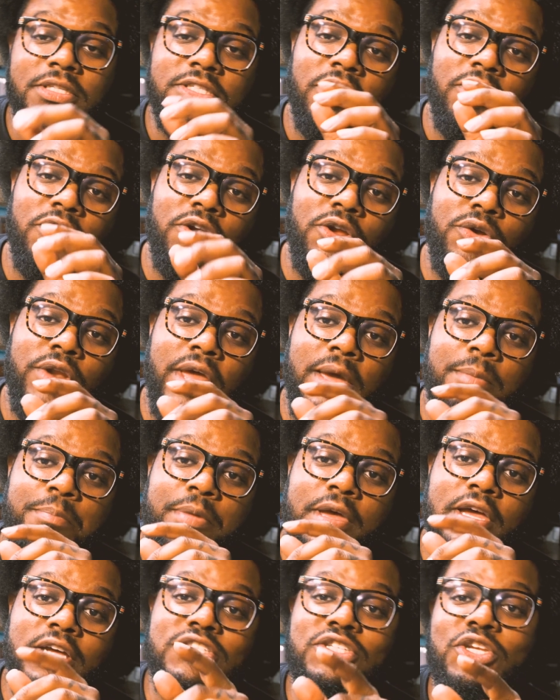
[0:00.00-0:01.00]
turn on that
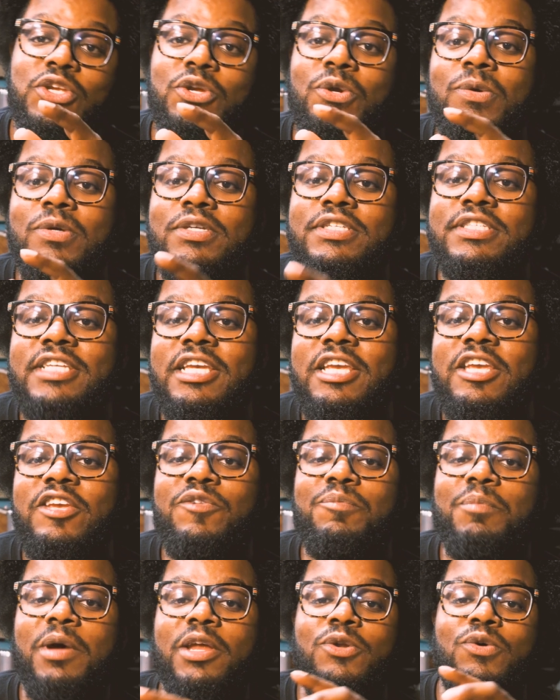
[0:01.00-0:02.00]
bell so you can
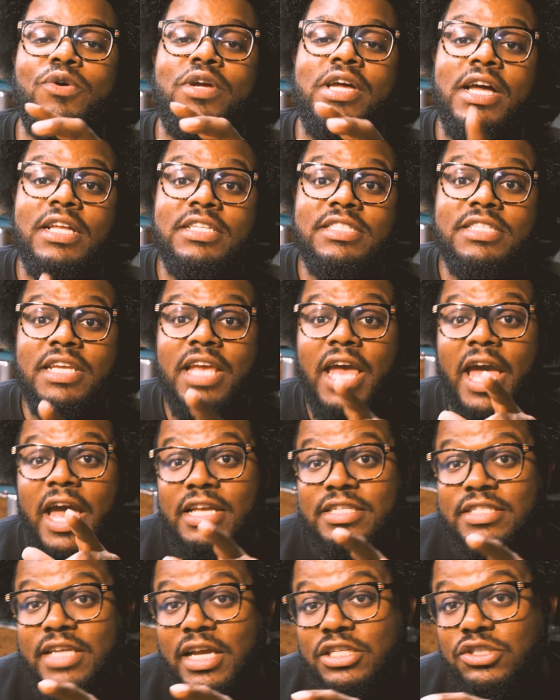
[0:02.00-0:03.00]
receive my new content
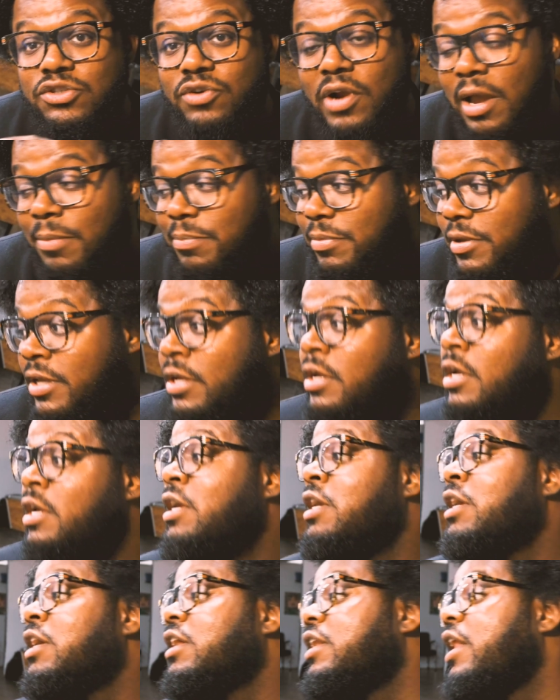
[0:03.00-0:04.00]
as I drop it.
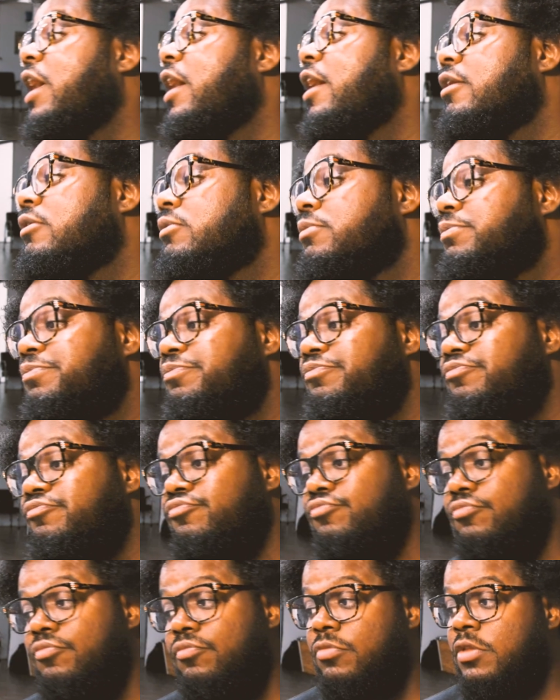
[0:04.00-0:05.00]
Now,
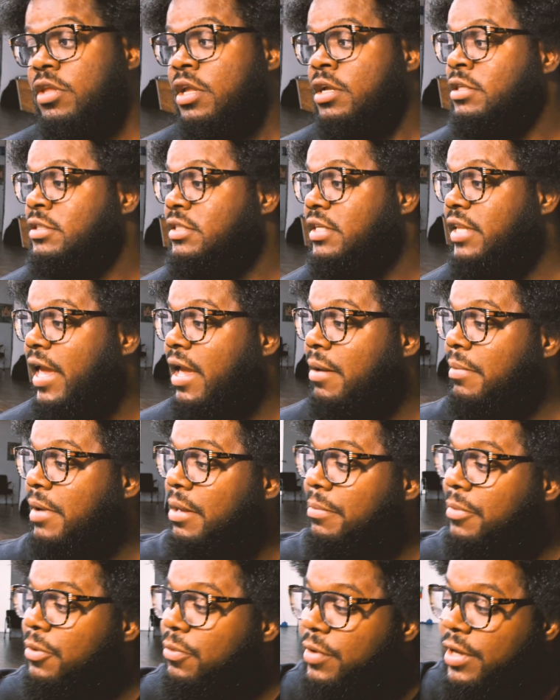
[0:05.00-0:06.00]
today I'm
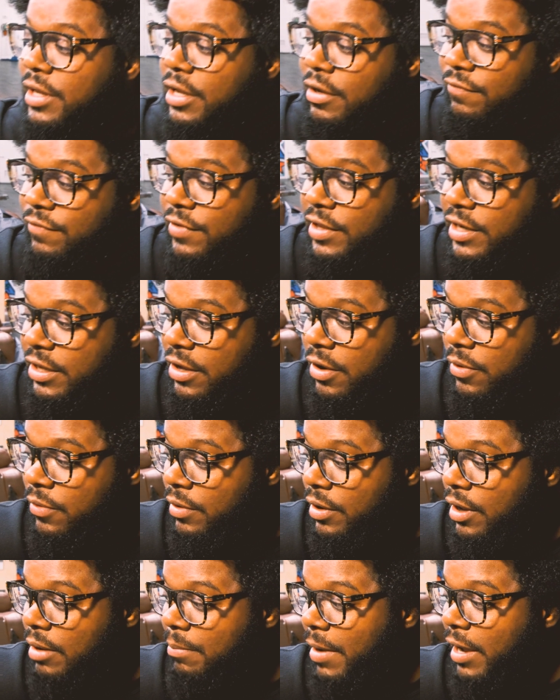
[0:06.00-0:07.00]
coming with a video
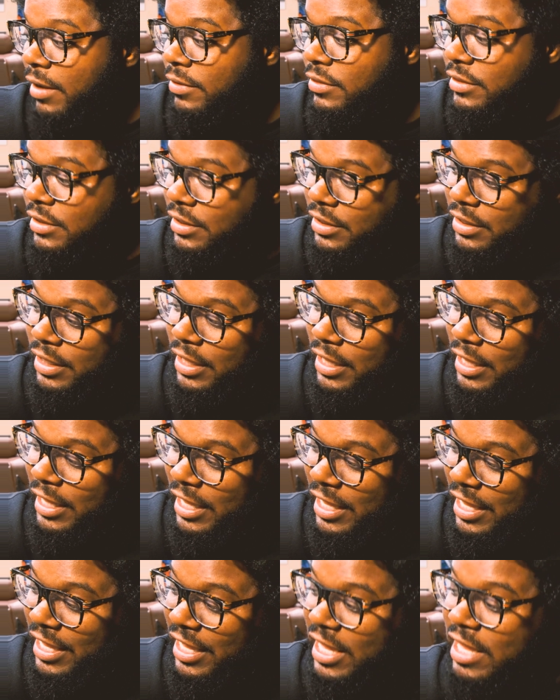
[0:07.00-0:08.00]
about the
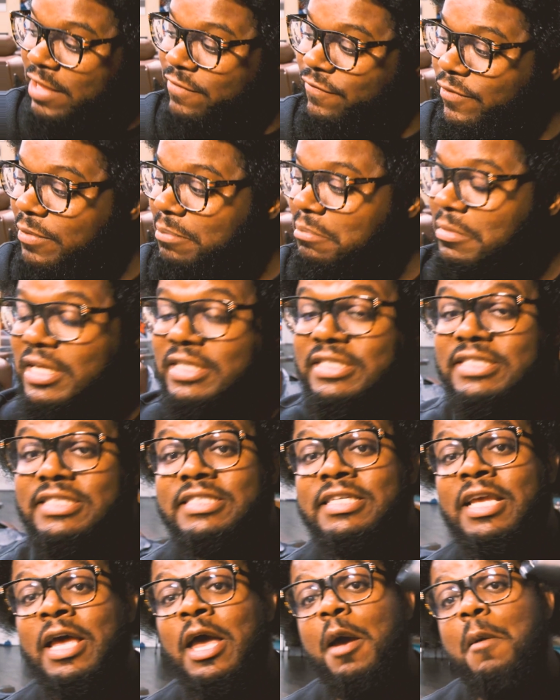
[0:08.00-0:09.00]

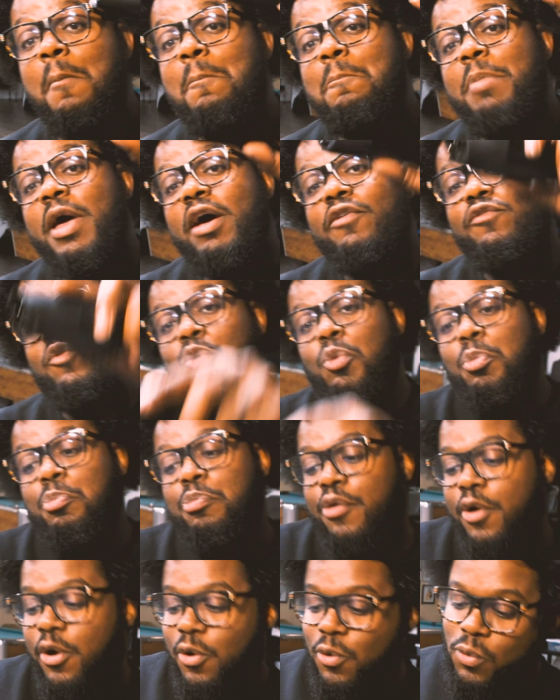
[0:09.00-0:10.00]
infamous Bevel
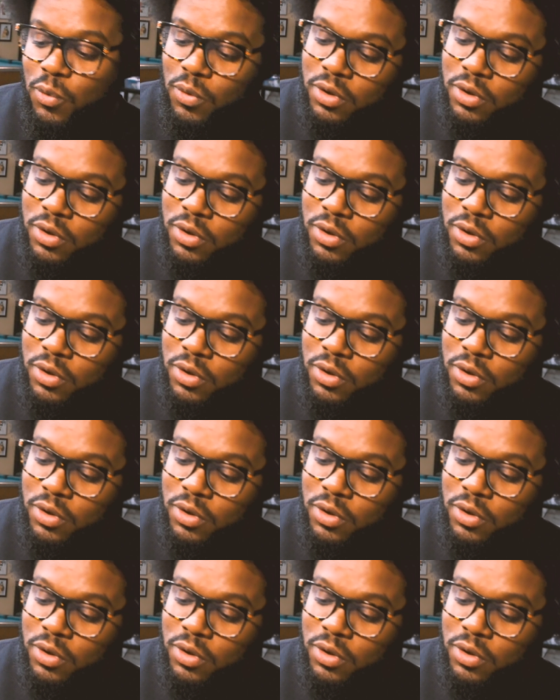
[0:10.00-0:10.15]
Pro.